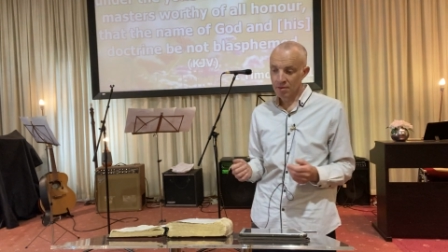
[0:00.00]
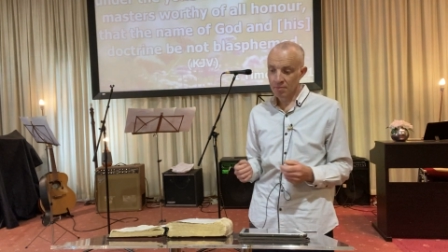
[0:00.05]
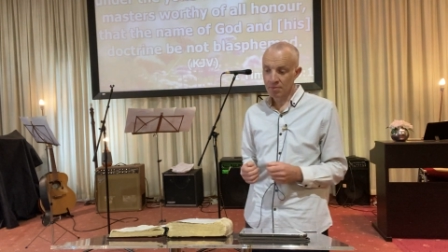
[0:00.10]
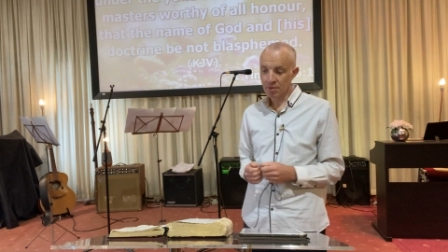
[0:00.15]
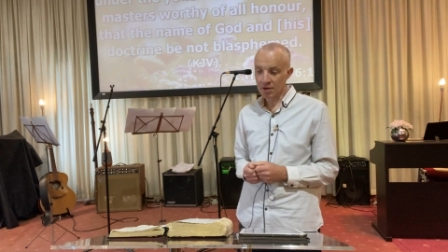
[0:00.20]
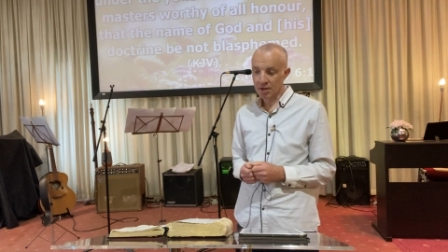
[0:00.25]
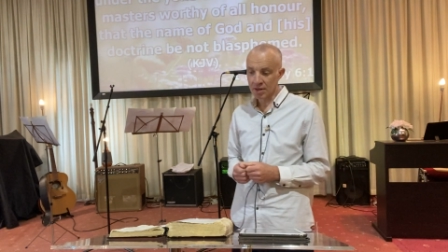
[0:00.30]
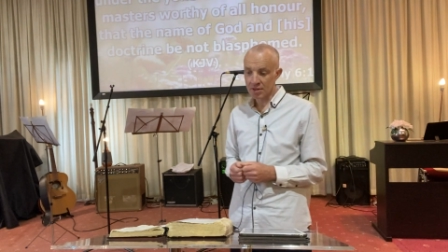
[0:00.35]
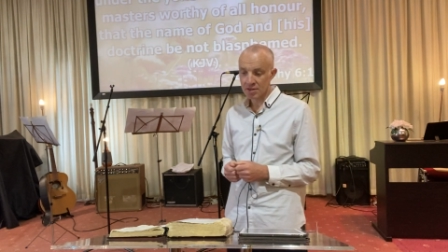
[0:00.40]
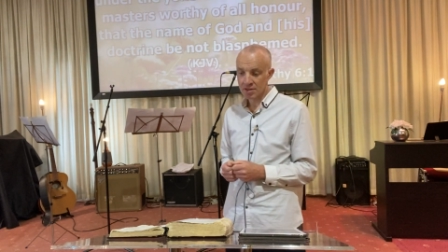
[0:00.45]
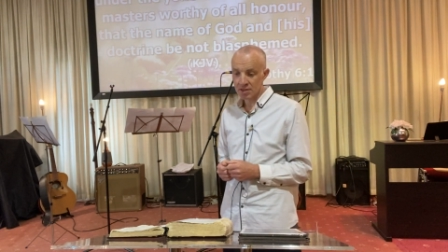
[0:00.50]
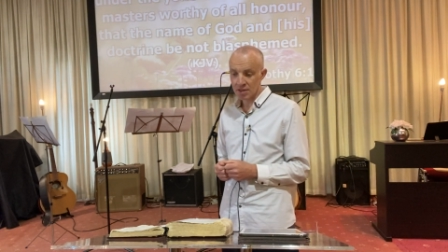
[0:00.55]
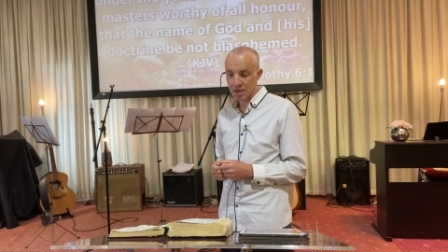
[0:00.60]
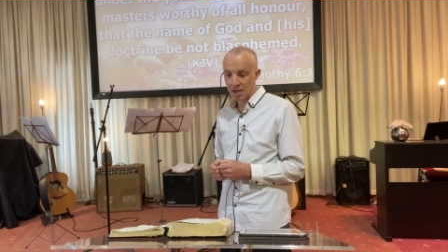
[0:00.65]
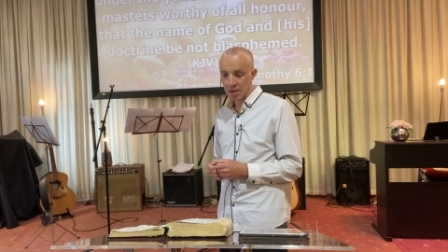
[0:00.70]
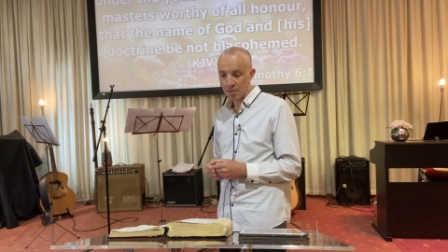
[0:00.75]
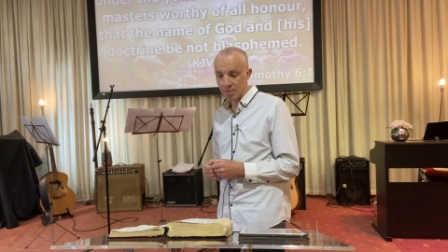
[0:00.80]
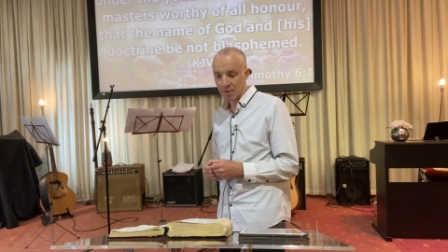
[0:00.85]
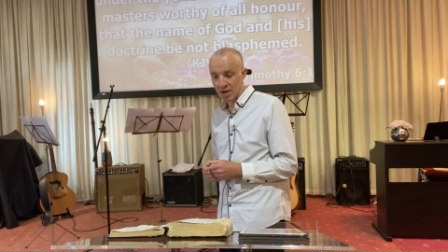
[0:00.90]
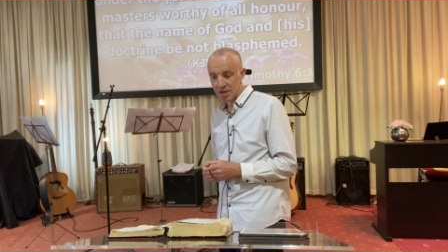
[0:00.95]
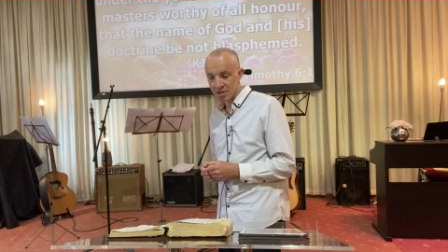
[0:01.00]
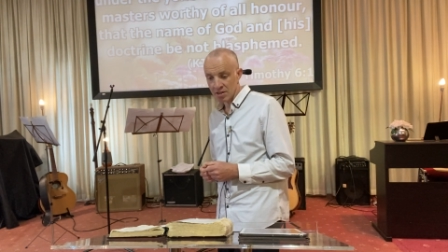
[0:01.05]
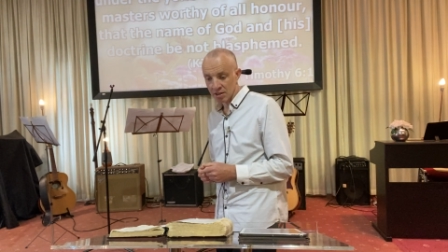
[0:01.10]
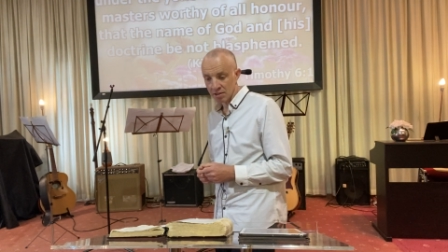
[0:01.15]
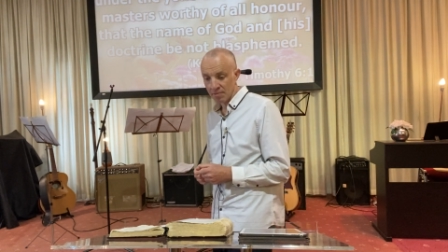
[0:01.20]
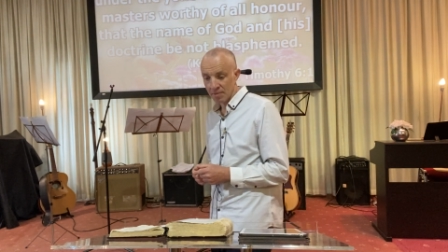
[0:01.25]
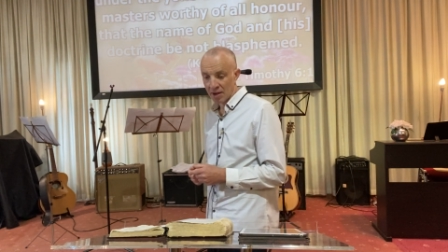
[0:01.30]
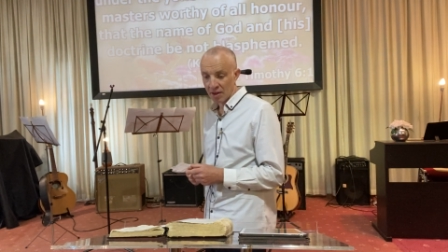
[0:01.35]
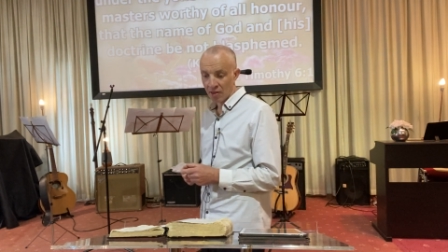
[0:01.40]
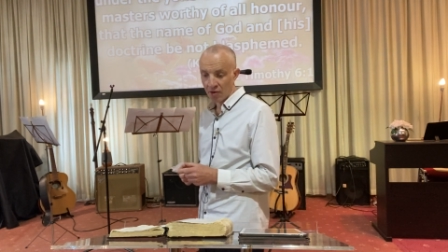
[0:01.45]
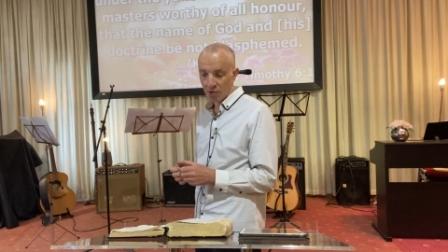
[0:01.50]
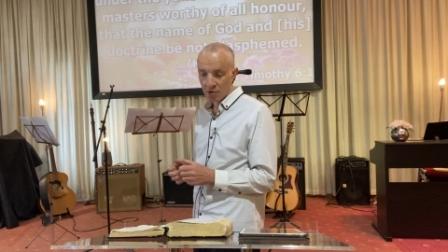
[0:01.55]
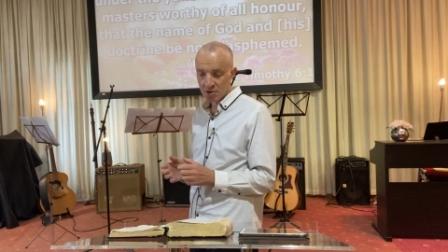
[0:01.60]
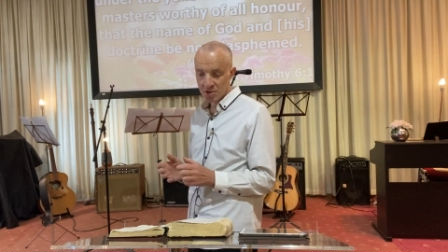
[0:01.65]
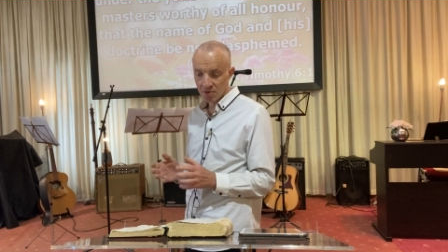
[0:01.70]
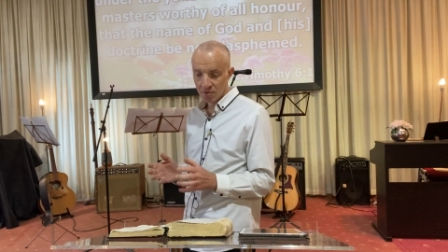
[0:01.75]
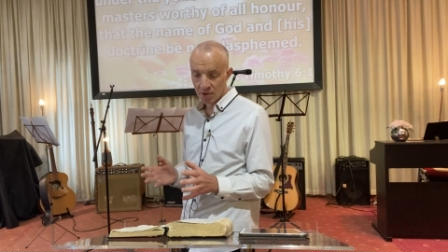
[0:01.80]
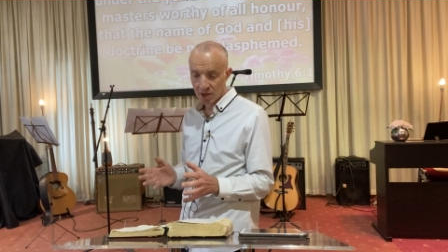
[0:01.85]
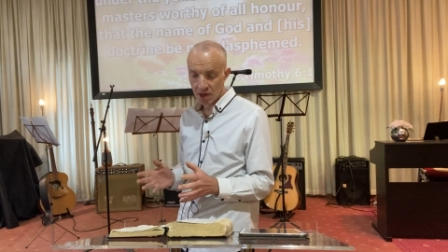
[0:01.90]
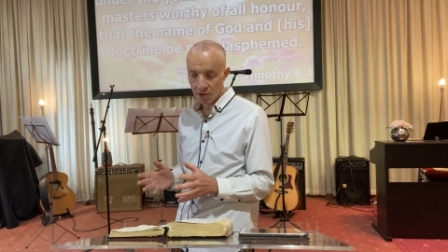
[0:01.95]
but that's uh, that's not the main thrust
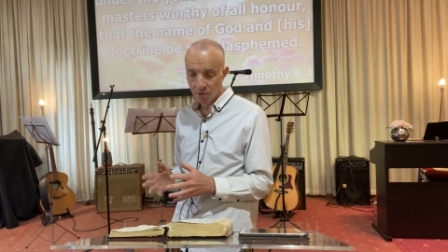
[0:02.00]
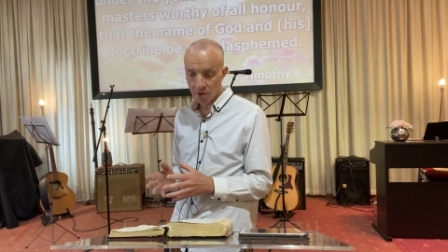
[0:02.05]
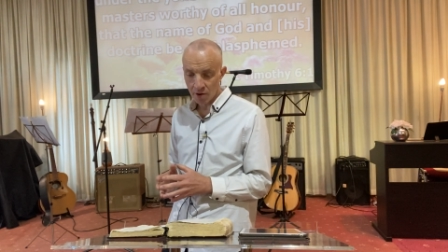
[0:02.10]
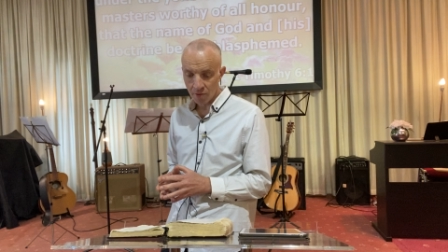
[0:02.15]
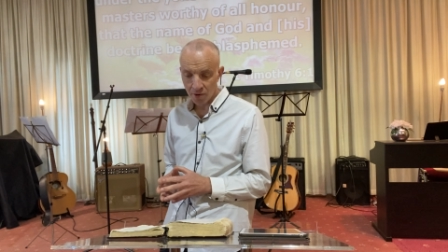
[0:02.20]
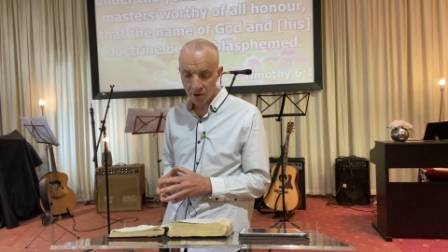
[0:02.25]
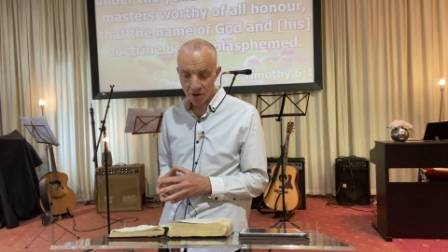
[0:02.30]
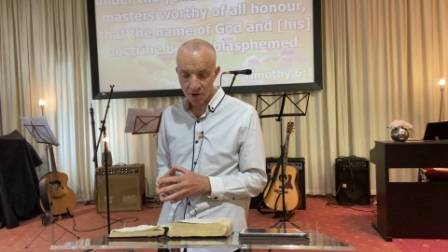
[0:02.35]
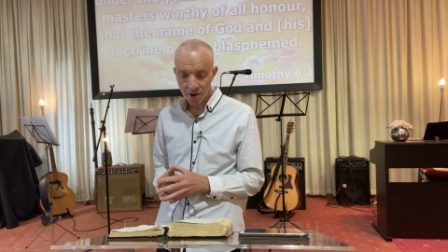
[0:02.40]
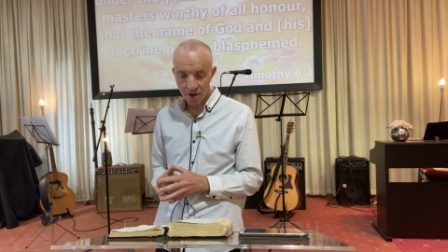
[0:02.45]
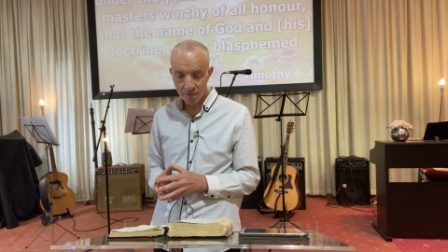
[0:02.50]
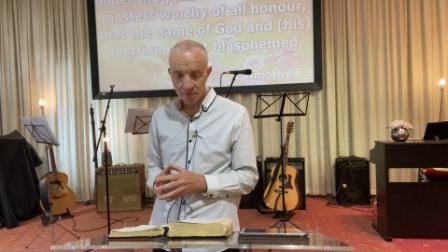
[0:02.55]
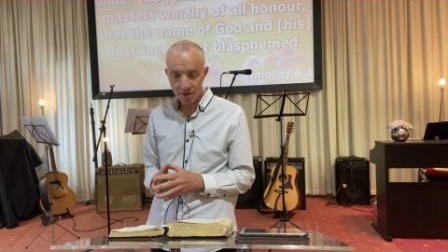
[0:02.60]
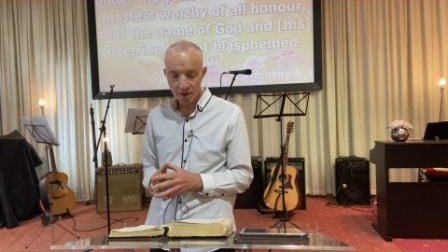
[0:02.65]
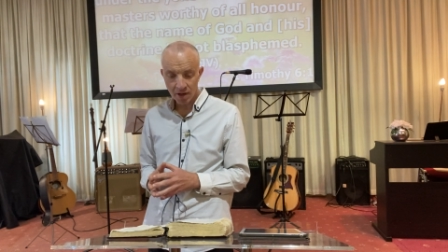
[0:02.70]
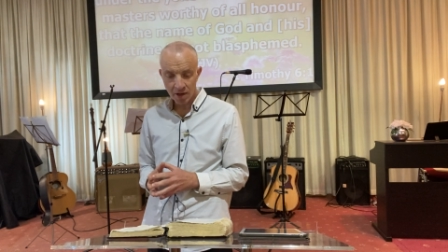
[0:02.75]
of really what I want to cover.